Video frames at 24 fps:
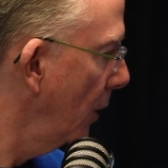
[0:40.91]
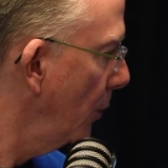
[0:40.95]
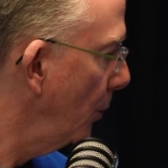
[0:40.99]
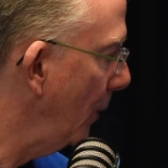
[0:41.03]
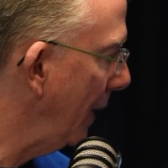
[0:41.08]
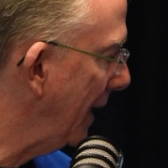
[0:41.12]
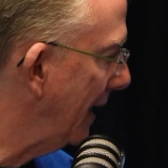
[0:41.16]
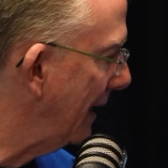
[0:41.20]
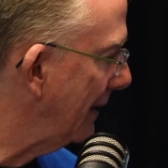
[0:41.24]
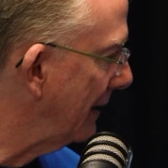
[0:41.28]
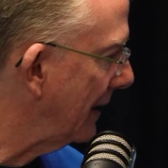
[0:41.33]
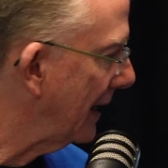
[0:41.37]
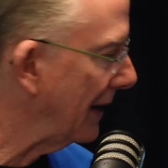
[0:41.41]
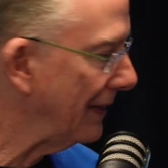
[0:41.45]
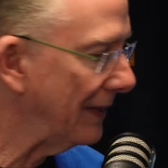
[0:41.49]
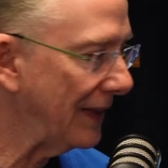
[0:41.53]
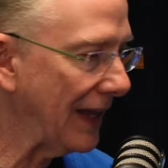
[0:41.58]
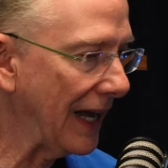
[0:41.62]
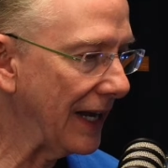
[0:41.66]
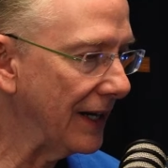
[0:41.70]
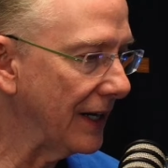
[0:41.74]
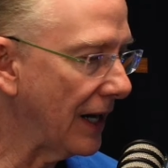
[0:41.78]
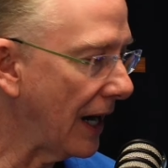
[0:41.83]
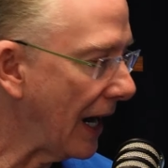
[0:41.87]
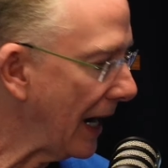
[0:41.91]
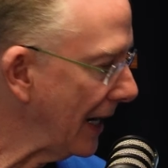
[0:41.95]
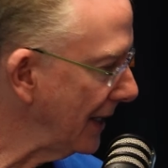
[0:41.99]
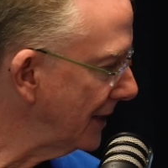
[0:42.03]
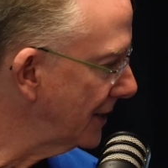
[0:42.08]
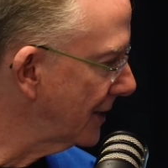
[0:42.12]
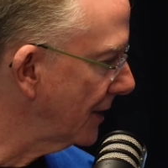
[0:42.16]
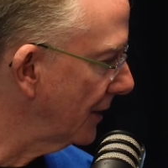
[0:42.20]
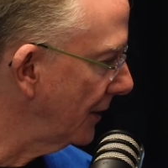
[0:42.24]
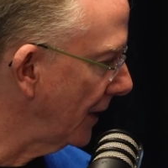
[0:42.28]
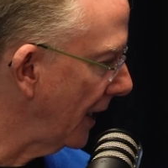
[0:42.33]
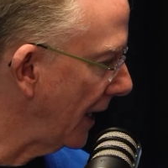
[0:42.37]
We can then
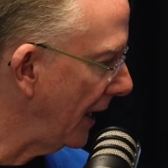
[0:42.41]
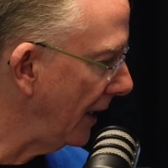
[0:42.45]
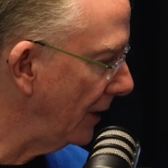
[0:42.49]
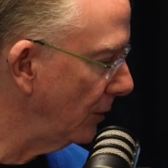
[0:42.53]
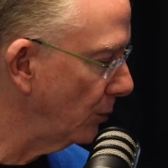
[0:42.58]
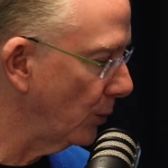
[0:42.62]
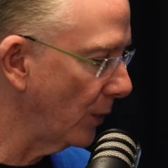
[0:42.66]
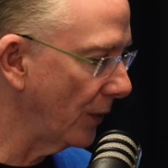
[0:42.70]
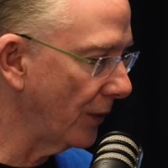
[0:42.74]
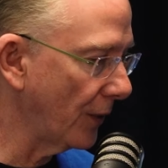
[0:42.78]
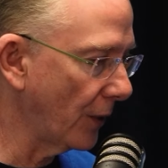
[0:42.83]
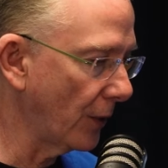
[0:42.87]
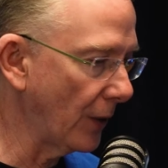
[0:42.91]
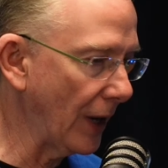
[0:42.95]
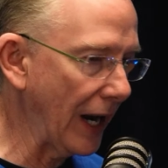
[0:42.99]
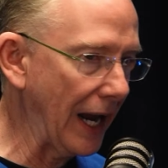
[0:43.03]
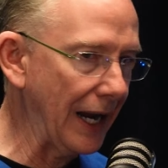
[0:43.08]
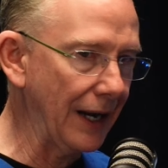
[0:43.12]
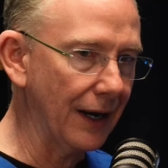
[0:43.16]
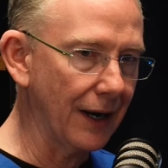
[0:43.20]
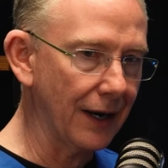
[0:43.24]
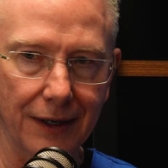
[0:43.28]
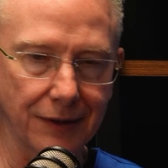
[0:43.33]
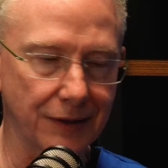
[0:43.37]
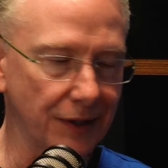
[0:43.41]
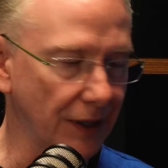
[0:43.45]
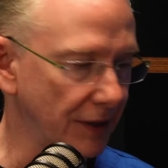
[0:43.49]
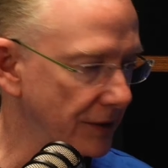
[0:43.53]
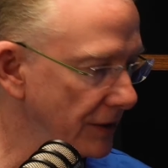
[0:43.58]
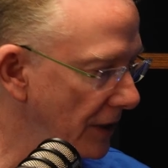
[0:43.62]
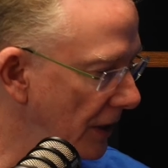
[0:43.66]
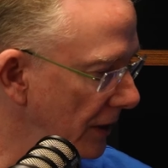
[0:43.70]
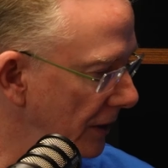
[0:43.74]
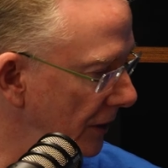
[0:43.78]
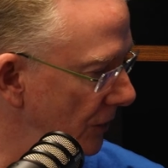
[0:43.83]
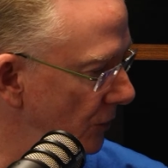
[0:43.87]
isolate with our AI
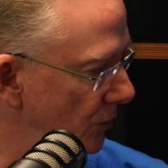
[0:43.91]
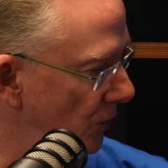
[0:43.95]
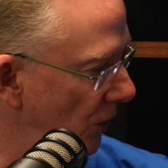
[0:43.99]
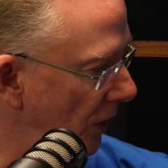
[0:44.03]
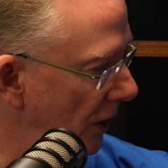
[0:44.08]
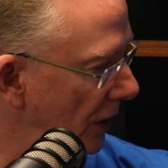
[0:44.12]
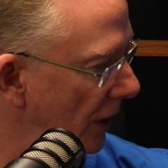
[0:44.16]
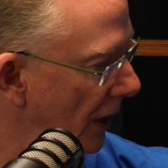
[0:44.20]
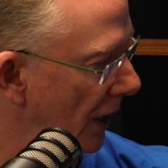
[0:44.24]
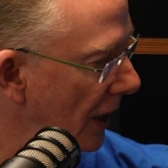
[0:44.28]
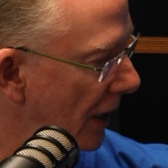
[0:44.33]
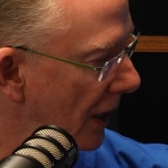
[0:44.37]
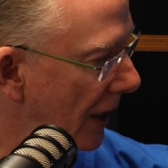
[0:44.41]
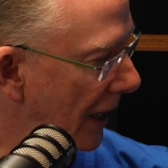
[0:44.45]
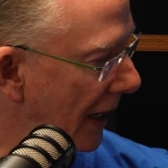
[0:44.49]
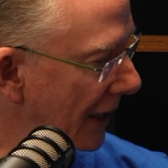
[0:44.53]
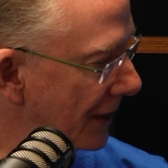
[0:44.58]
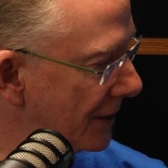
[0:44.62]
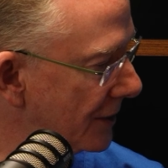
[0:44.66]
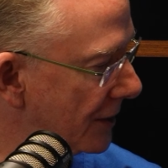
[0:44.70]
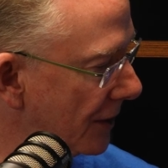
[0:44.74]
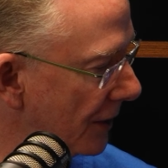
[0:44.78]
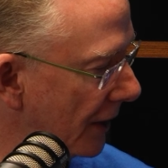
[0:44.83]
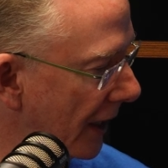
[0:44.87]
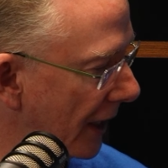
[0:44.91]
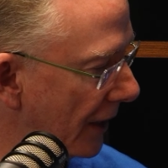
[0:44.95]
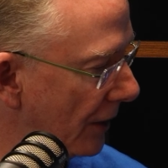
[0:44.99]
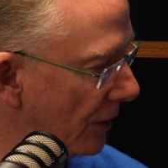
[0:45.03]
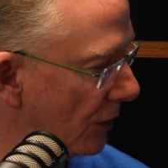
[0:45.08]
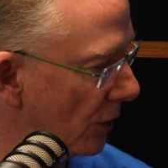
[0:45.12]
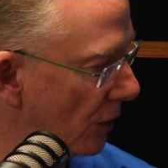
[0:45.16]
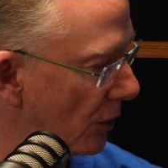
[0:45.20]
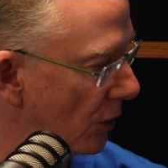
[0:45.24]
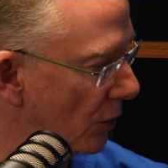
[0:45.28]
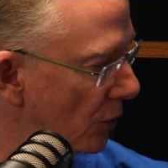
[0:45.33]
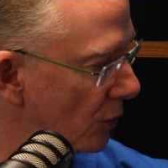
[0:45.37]
technology,
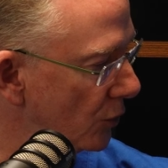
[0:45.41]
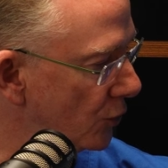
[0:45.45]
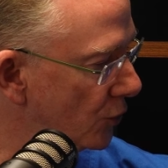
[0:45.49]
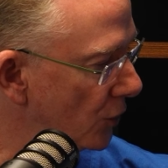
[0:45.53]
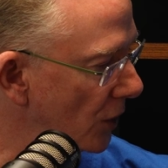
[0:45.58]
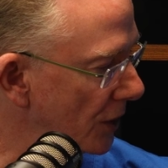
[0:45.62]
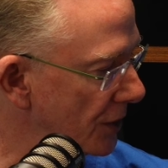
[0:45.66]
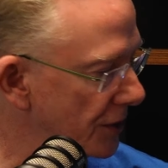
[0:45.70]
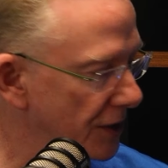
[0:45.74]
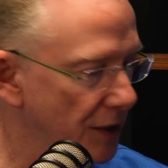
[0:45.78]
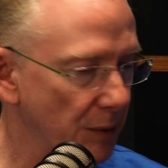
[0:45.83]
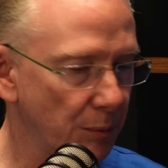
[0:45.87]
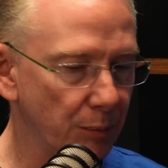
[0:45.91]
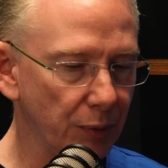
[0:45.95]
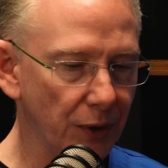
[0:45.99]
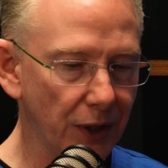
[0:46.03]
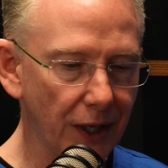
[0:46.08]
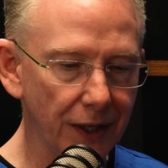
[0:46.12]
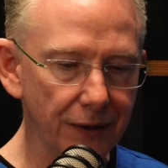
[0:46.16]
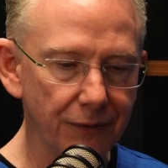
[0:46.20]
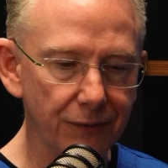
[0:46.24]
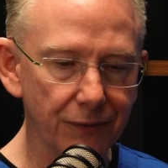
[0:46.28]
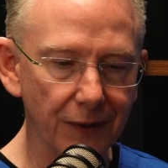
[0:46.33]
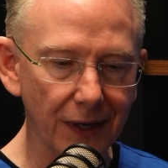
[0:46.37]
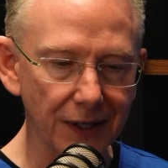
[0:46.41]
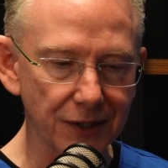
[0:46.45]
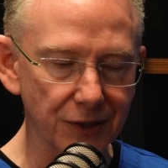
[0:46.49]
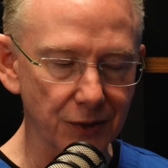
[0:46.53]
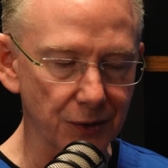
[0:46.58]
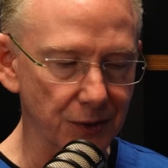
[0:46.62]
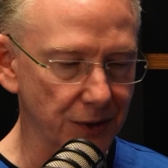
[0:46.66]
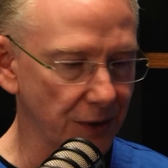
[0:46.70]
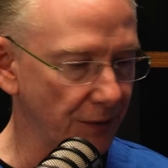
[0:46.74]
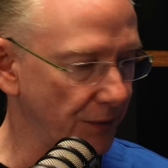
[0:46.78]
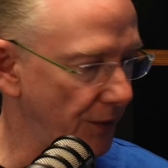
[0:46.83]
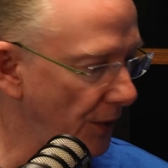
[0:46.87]
isolate just the blood
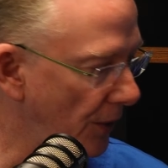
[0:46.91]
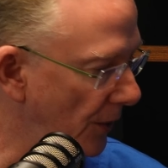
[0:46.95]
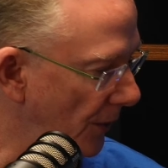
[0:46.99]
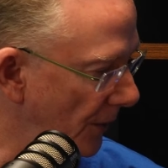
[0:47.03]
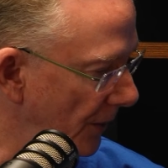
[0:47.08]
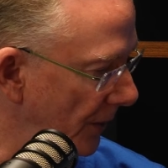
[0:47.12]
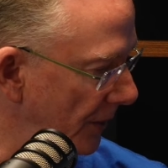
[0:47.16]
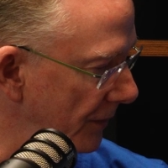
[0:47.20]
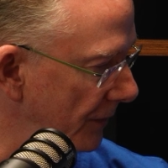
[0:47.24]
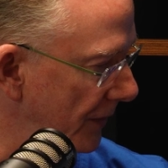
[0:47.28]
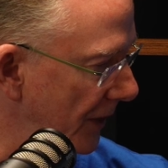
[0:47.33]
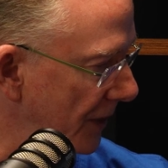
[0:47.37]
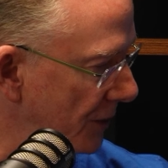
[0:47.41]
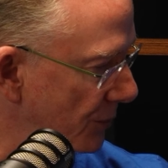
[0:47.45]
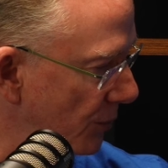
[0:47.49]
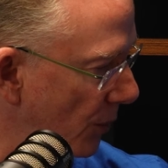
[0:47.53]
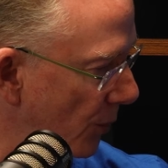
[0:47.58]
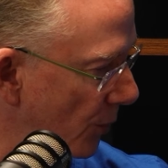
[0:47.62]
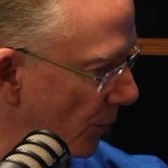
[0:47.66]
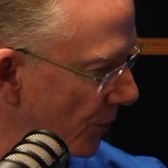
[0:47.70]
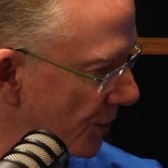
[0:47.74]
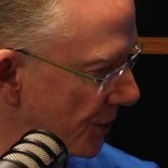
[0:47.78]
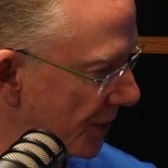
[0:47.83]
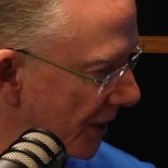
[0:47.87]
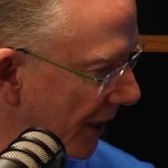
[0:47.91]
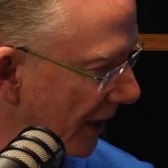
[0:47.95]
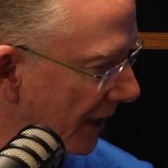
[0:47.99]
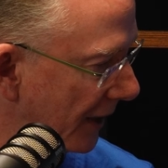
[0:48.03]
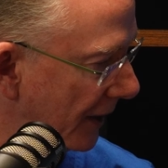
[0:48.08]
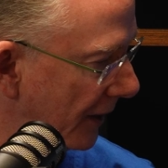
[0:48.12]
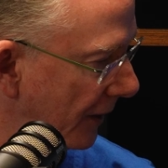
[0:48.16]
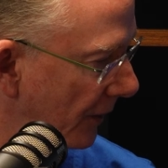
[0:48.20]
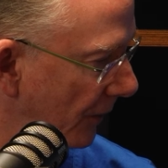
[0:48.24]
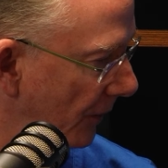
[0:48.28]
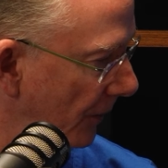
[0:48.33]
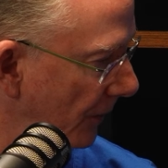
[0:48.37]
vessels of the heart. That's what we're seeing
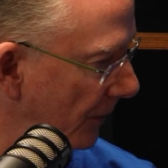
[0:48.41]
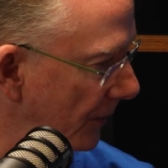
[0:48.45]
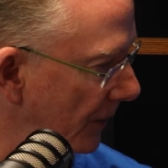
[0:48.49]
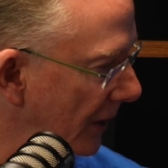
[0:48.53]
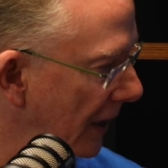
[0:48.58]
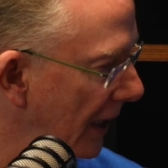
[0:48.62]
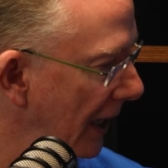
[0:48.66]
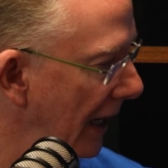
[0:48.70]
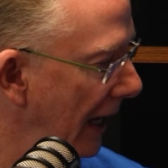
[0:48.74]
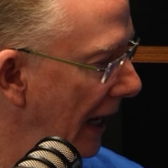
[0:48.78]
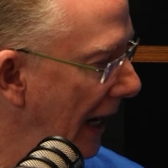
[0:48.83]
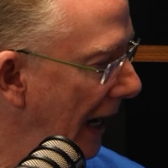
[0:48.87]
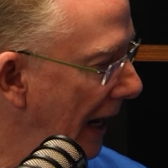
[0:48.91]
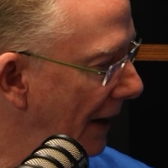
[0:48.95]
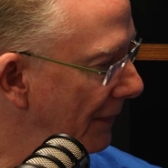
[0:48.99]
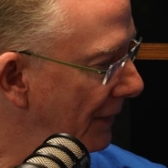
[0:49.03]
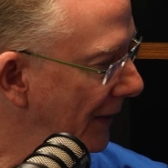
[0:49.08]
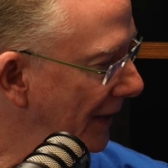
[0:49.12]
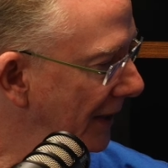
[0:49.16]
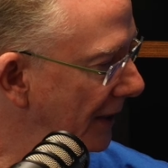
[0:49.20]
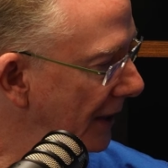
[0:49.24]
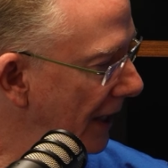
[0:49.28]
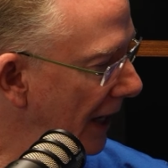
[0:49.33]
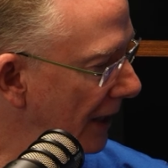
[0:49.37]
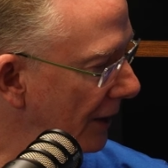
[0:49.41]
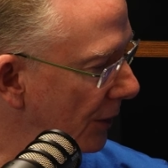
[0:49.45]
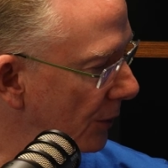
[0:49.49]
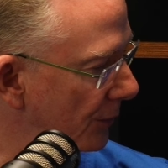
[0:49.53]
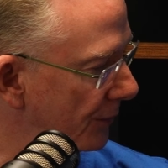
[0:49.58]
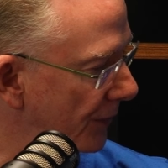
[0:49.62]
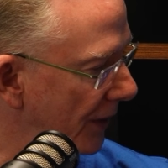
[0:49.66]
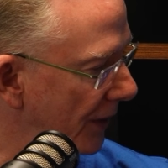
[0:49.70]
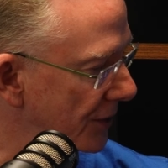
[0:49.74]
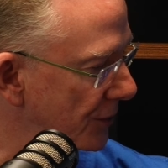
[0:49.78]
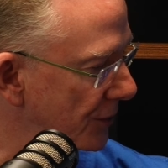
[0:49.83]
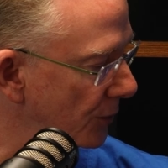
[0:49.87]
here. And the yellow
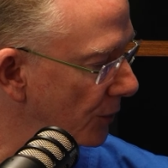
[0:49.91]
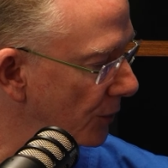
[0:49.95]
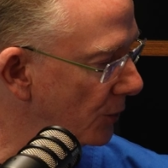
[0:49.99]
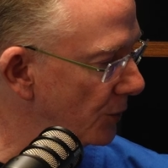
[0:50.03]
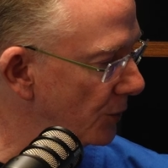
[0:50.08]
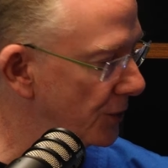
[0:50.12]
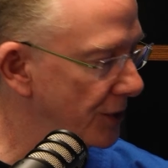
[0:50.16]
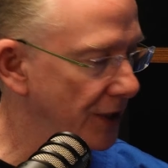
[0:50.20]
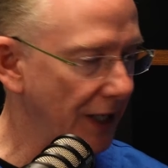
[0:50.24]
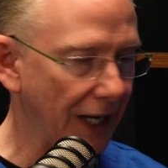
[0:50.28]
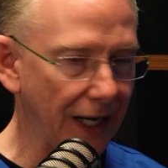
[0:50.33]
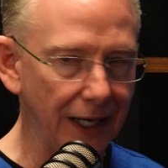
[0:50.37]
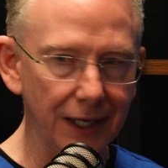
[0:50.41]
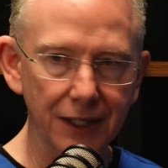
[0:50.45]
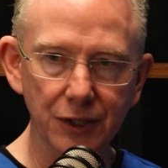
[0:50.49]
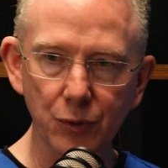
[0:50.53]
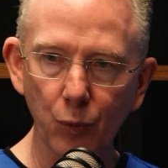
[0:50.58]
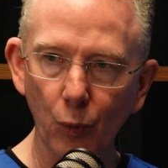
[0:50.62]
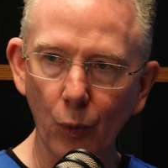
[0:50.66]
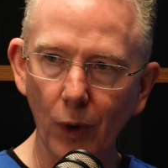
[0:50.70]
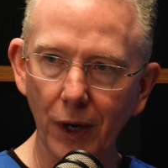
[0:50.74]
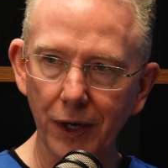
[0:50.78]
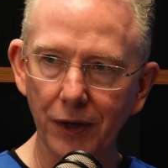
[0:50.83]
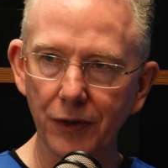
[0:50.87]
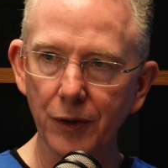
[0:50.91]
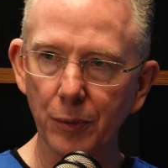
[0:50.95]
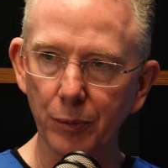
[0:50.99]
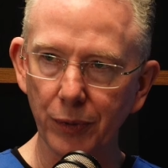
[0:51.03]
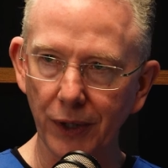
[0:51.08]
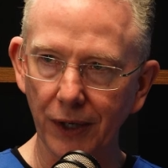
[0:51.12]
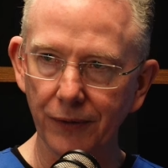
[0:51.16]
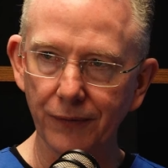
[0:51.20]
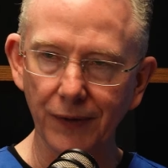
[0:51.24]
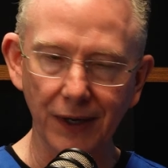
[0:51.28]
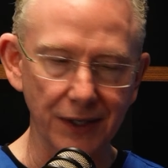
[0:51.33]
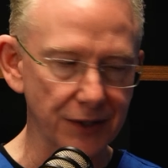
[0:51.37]
vessel you're seeing is one of the
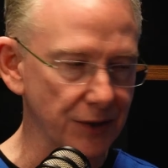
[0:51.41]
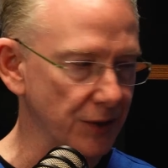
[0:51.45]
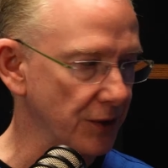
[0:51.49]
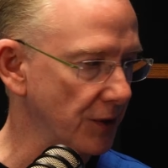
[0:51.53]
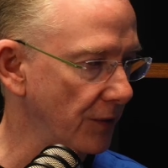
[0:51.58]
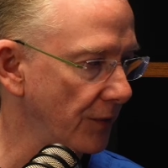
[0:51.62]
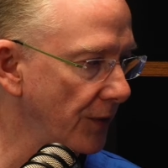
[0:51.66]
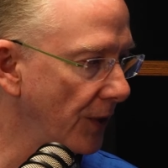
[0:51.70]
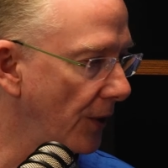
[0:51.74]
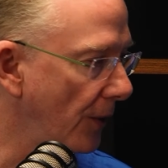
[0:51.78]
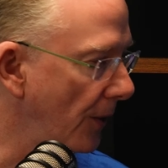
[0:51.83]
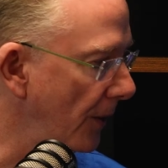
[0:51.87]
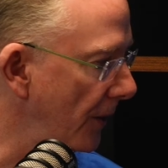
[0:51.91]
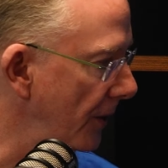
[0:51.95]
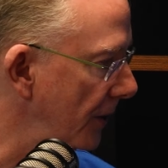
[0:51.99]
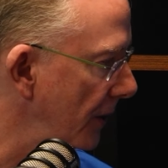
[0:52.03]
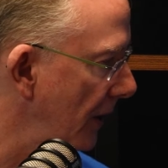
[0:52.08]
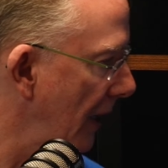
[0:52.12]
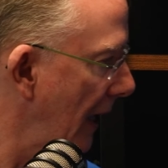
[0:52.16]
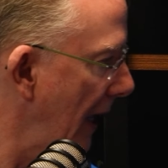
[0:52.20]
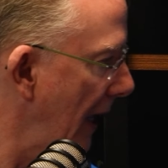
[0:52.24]
blood vessels of the heart.